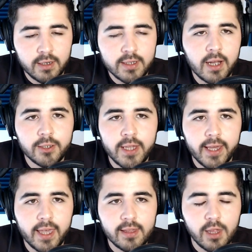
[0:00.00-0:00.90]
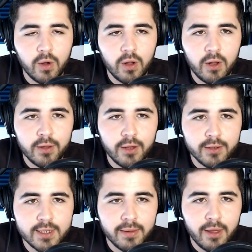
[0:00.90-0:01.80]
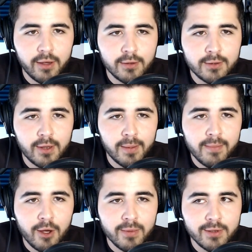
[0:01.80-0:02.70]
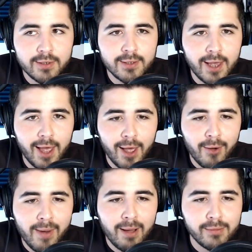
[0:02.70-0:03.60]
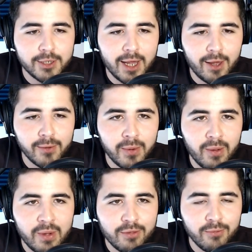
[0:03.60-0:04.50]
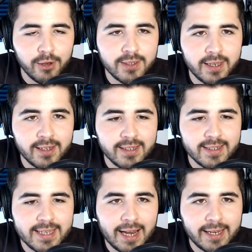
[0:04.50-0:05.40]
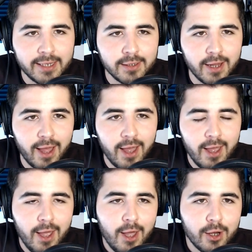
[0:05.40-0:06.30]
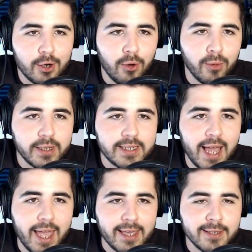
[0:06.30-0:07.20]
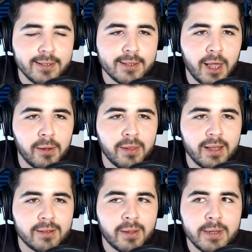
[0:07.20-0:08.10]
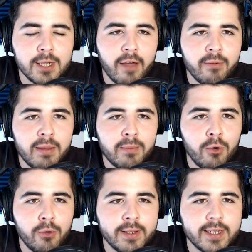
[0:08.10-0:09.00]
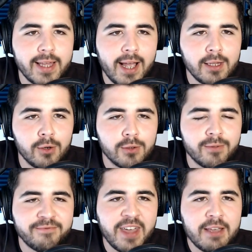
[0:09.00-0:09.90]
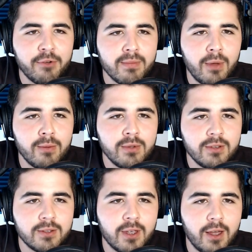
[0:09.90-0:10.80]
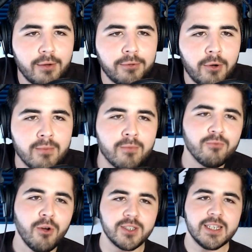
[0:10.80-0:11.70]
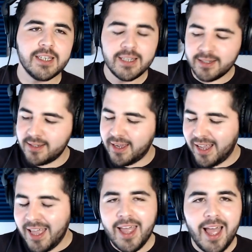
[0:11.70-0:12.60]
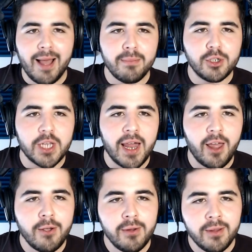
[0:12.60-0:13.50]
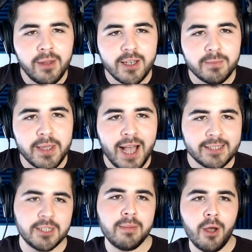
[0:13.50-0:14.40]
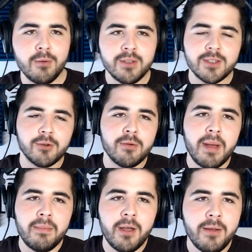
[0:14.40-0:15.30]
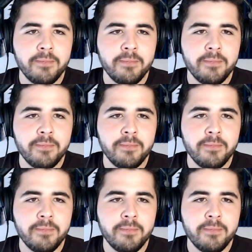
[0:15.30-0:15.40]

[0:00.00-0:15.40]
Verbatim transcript: You touched there, Keith, though, on, on some of those moments uh, around Mugello with, with, Rossi and his Italian uh, glory days. Can we dive a bit more into that and your favourite moments from Rossi and at Mugello? Nice Biaggi moments to remember.